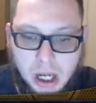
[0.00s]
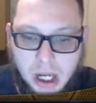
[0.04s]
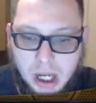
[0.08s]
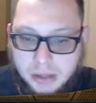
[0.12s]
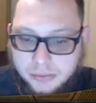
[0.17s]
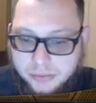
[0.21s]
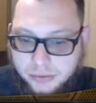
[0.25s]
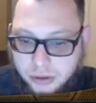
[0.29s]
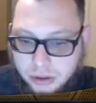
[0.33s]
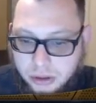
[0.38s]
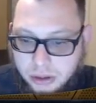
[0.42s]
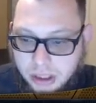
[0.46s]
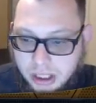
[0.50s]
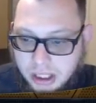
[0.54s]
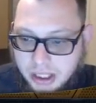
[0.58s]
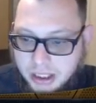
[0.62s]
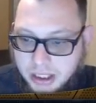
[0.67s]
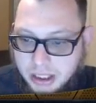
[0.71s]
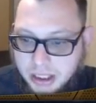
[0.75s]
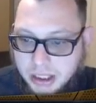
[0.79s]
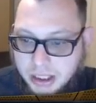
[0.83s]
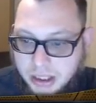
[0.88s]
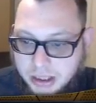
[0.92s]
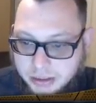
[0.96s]
For
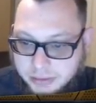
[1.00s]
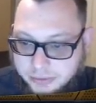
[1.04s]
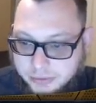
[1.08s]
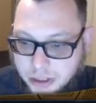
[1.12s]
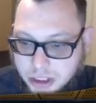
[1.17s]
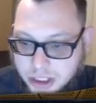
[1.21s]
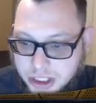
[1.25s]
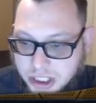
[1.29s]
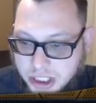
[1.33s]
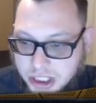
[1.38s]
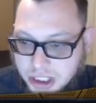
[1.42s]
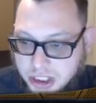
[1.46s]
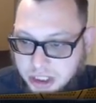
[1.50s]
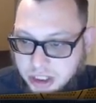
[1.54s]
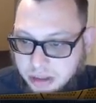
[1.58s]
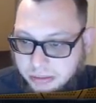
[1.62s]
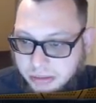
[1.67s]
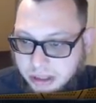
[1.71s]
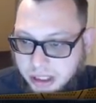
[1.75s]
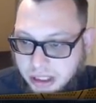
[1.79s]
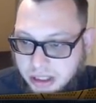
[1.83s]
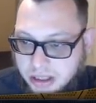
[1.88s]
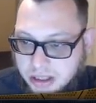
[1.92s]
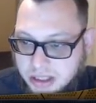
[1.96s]
a first edition near
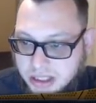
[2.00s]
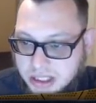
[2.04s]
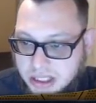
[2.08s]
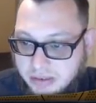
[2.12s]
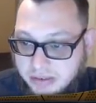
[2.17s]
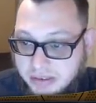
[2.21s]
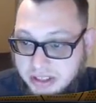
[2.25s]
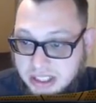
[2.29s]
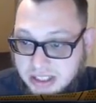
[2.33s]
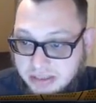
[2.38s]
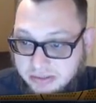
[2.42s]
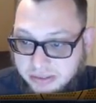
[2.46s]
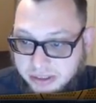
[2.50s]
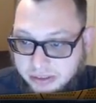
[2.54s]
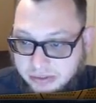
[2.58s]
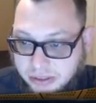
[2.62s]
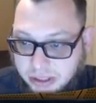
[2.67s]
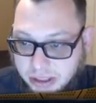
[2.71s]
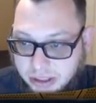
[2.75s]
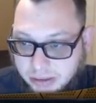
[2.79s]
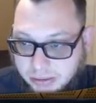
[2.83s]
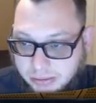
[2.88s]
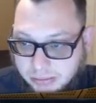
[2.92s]
mint, $17.50.